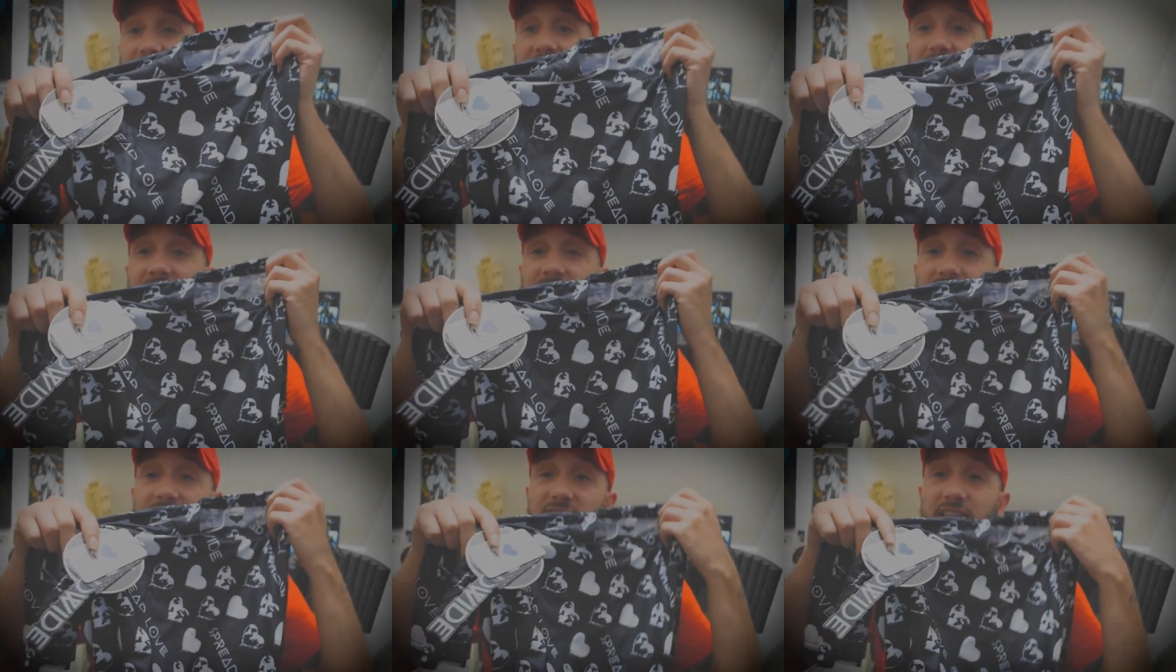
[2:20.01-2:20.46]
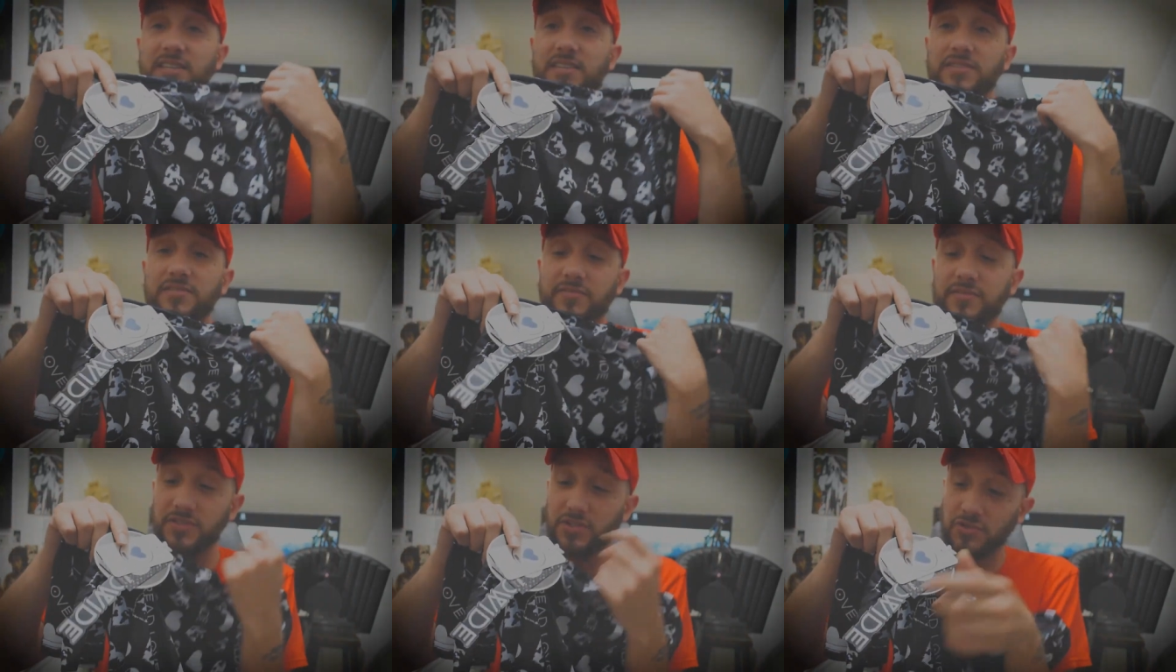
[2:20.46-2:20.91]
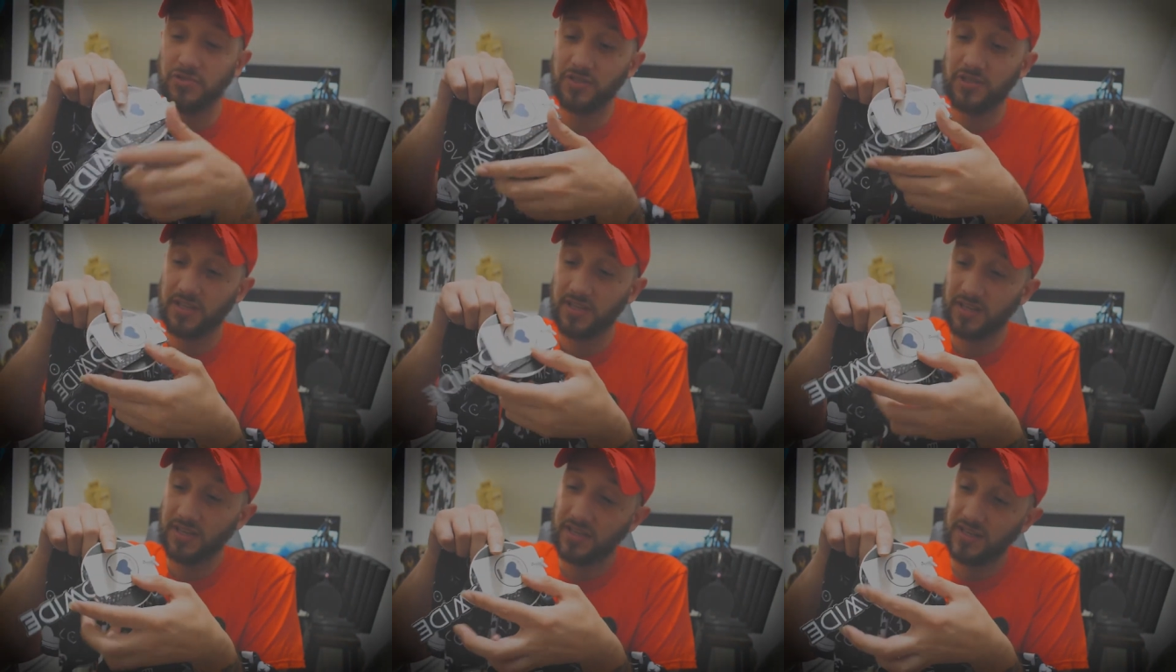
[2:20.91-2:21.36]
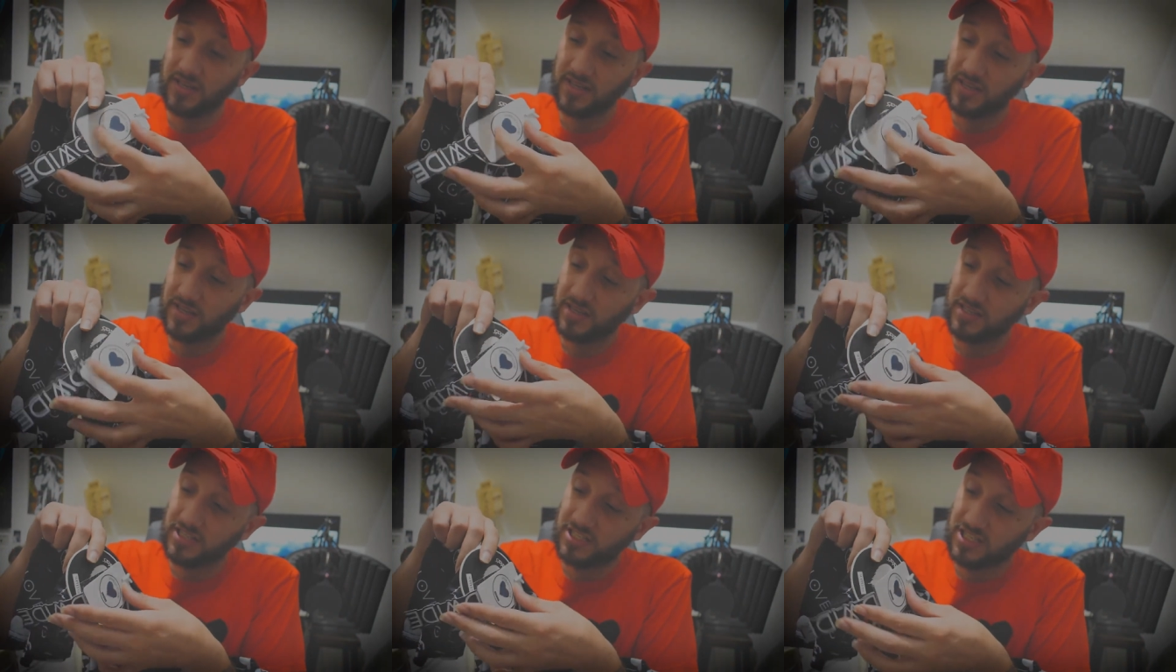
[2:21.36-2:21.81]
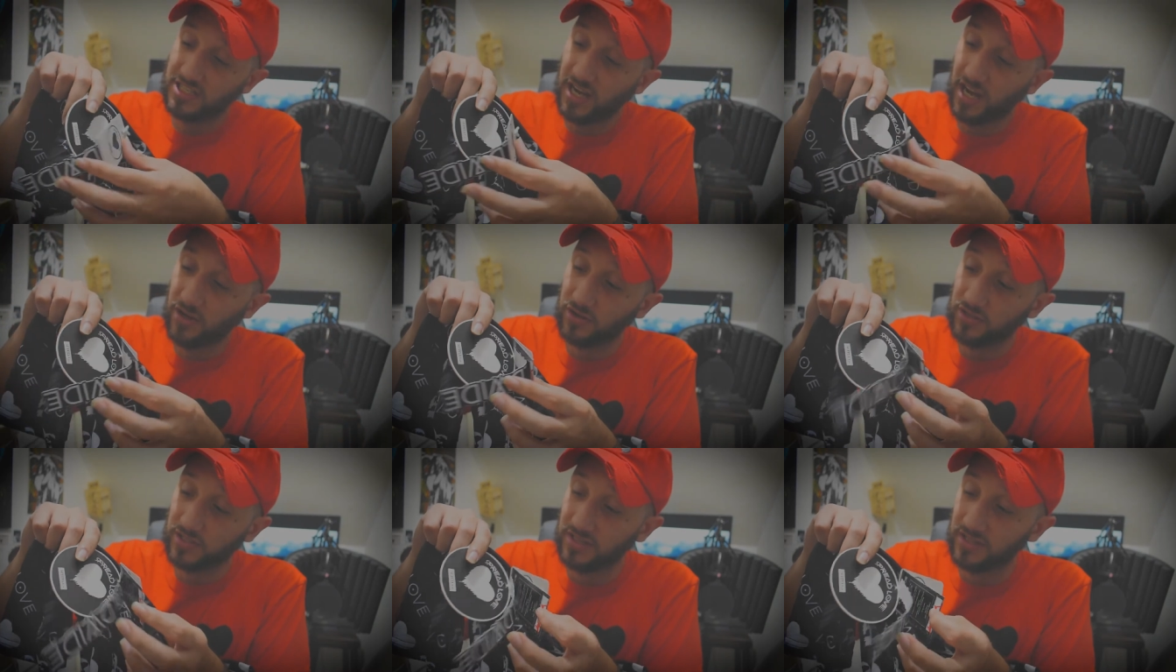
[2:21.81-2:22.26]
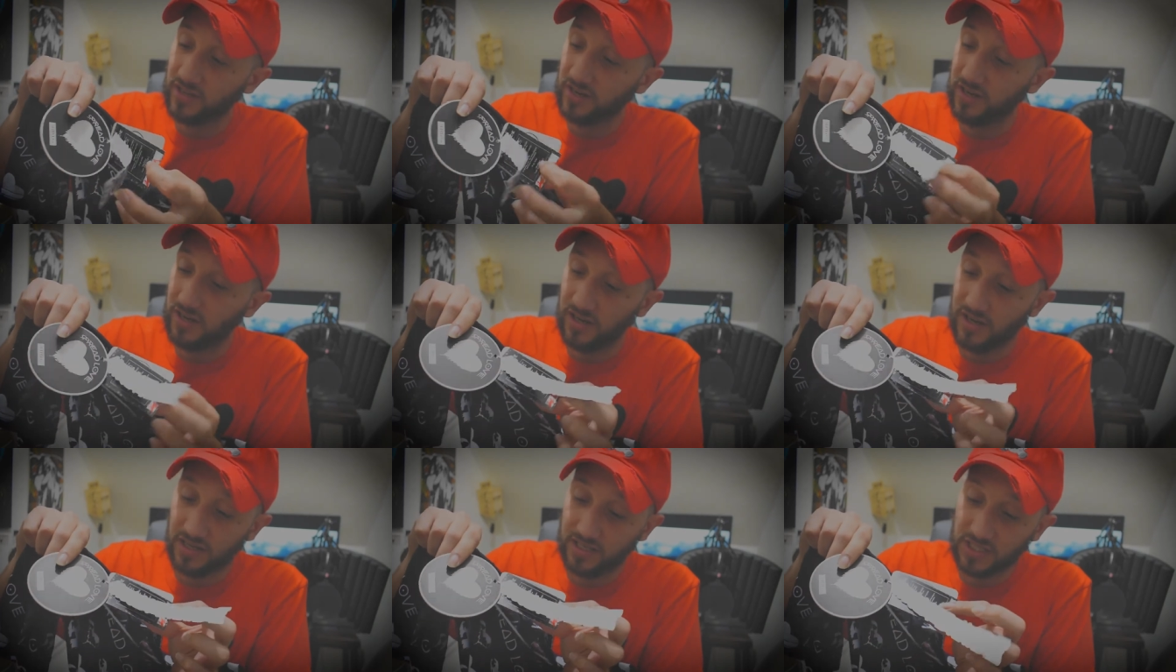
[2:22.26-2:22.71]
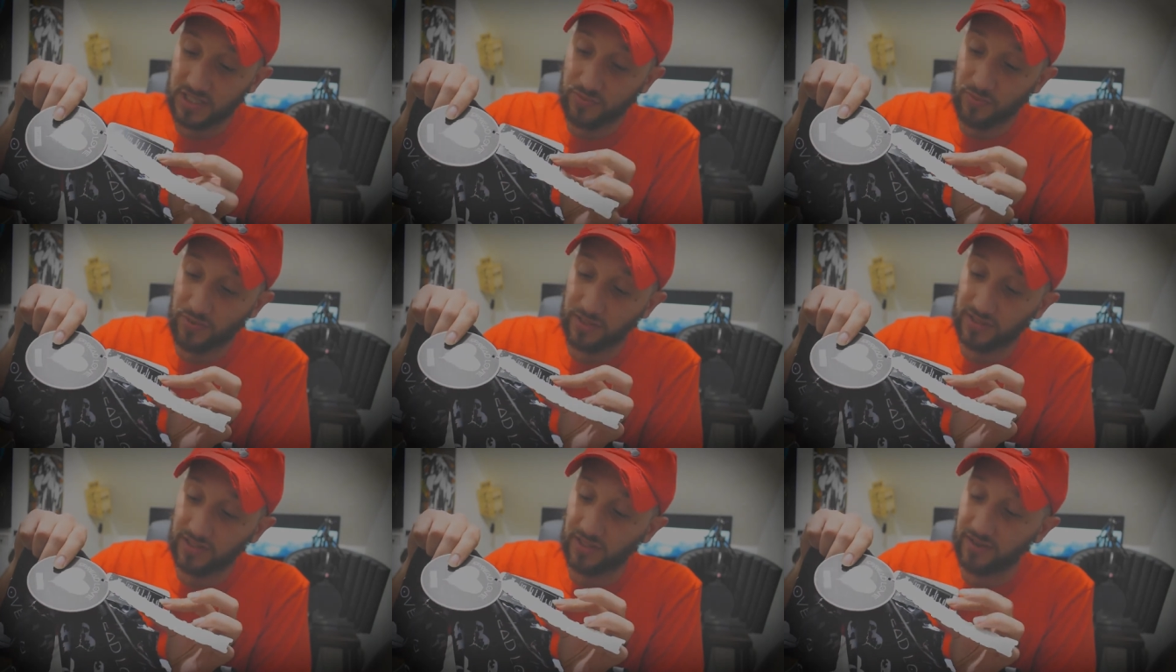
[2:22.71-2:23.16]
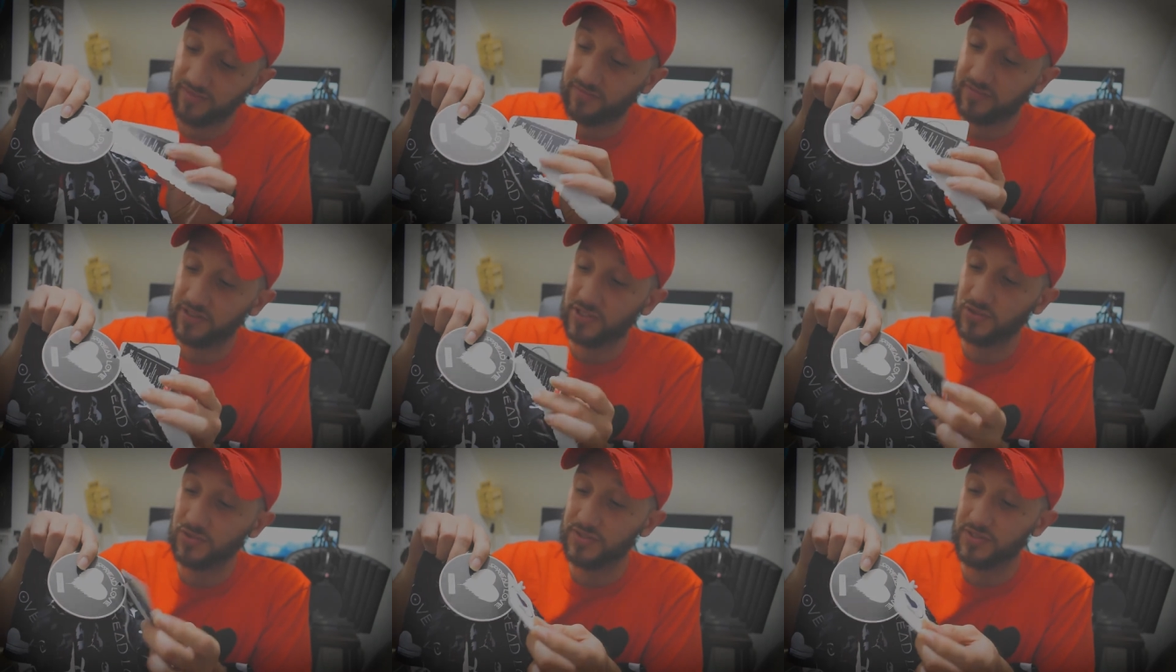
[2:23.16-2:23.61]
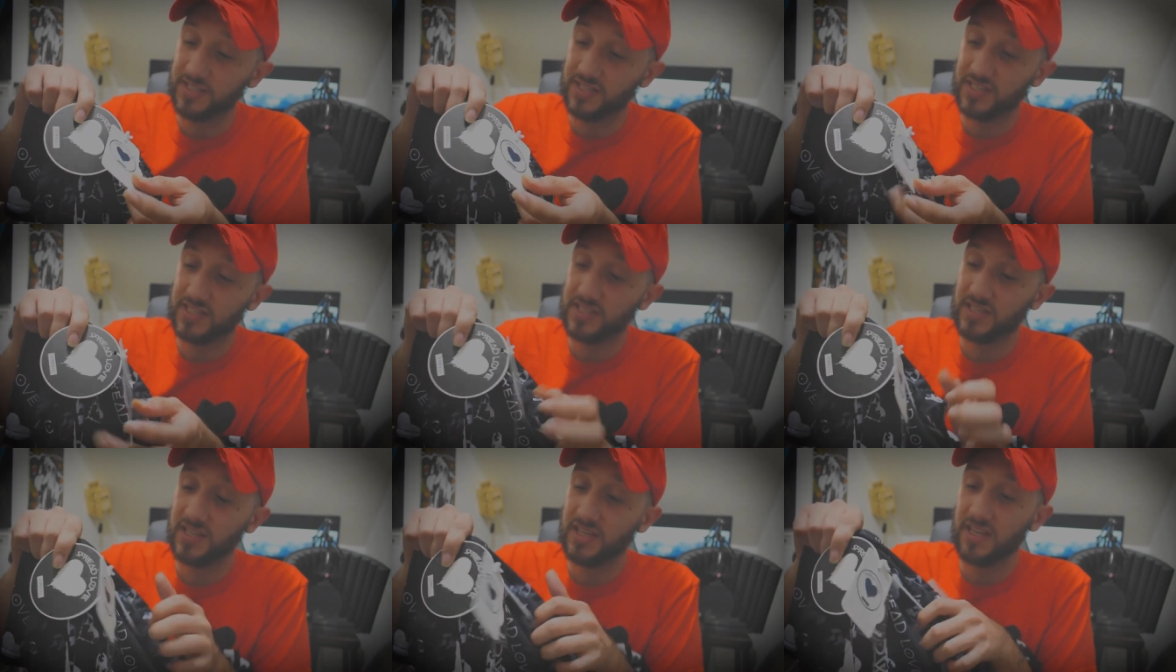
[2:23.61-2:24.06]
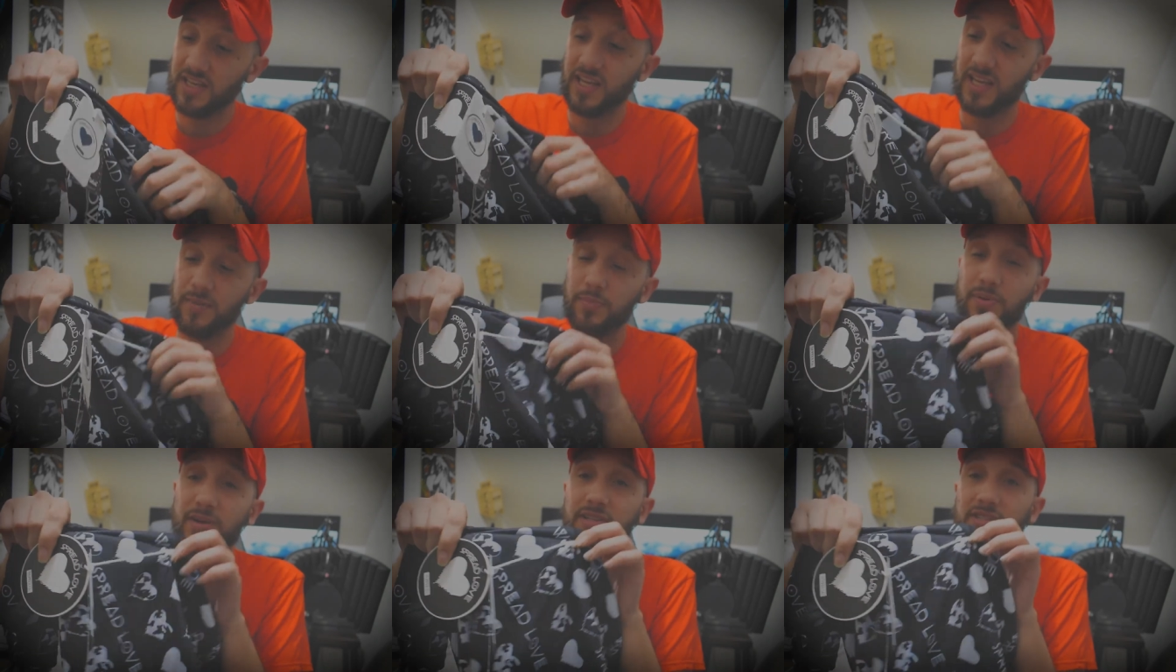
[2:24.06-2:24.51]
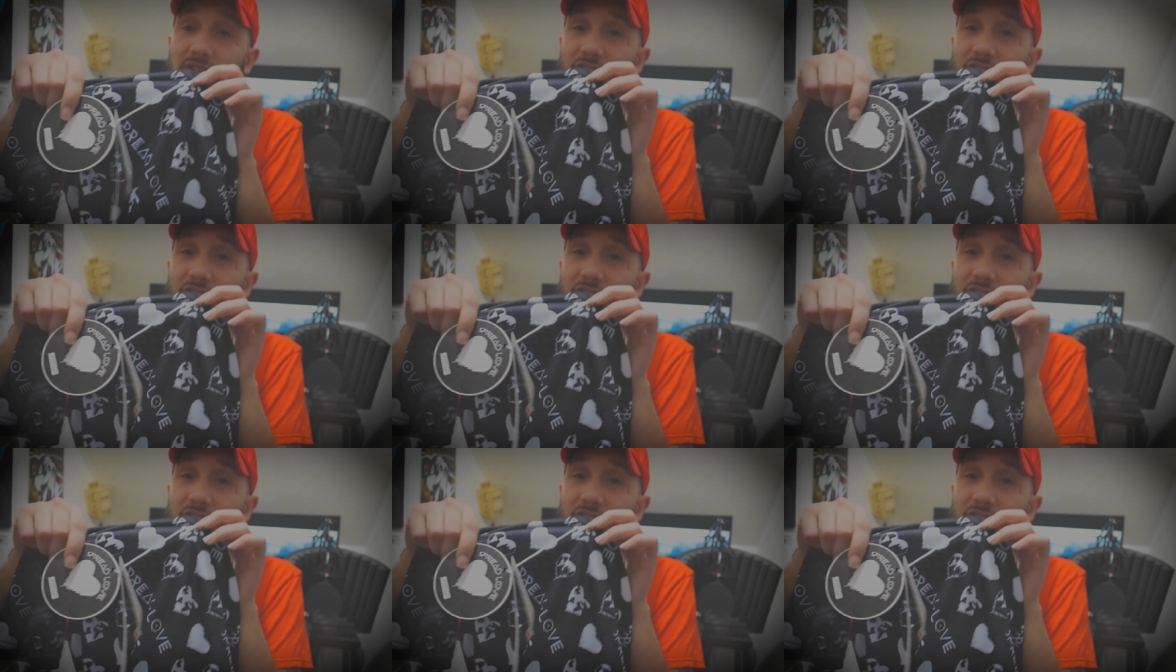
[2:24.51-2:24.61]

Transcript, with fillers: guys individually to uh, Spread Love for doing this. He pins